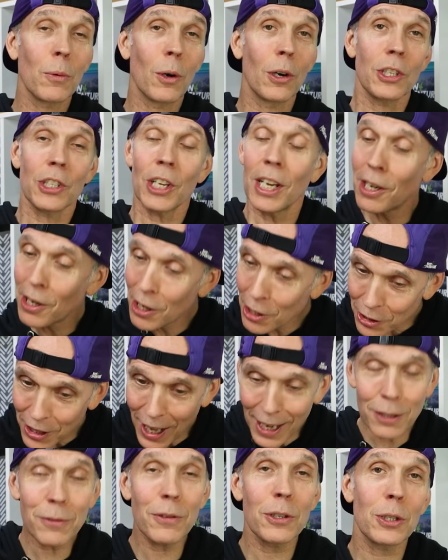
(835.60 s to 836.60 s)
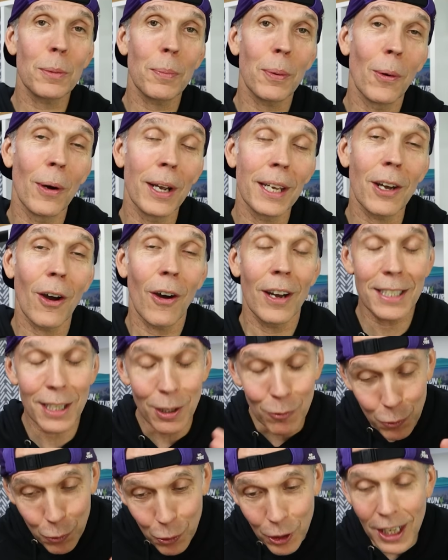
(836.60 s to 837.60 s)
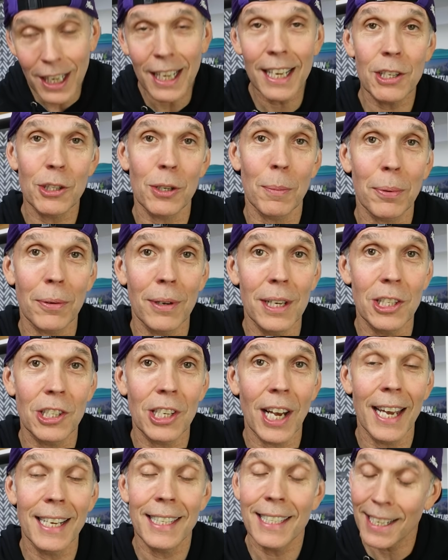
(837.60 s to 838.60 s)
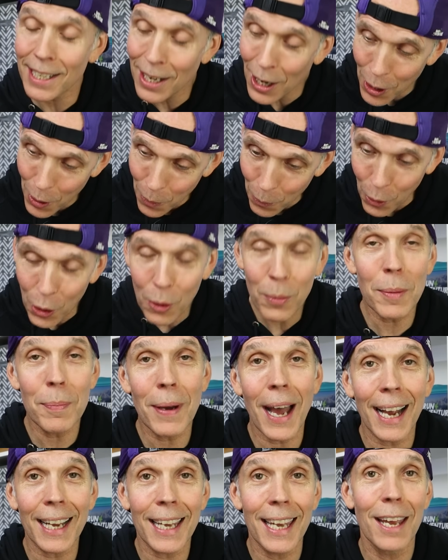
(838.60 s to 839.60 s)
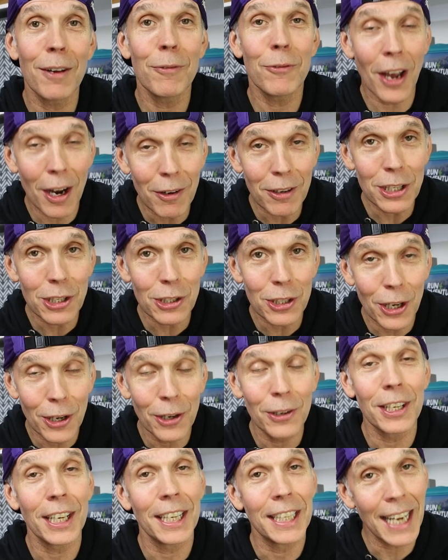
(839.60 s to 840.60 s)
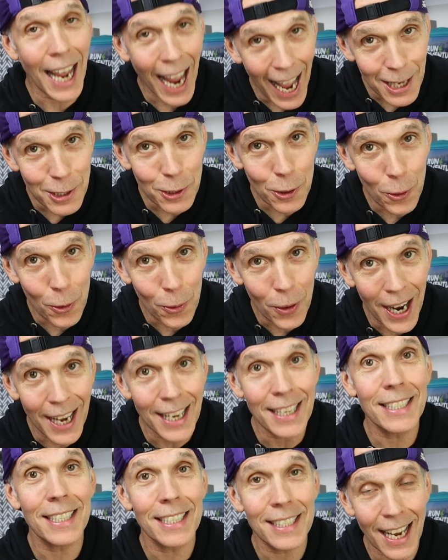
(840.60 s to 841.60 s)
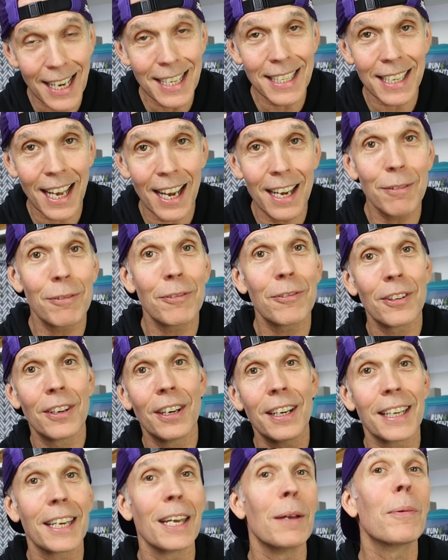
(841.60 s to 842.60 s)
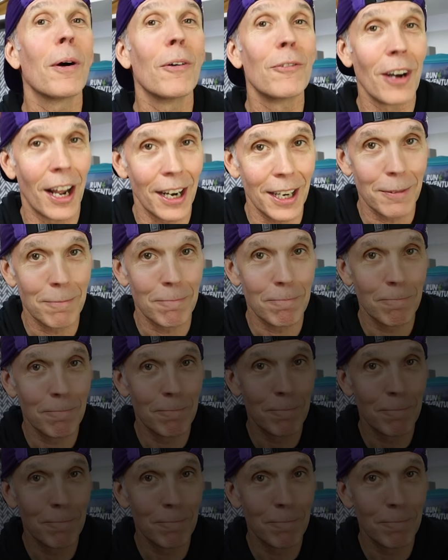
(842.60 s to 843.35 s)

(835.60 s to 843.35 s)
for watching. Thanks for supporting, guys. It really is appreciated. We'll be back here very soon. And as always, stay safe and keep on running.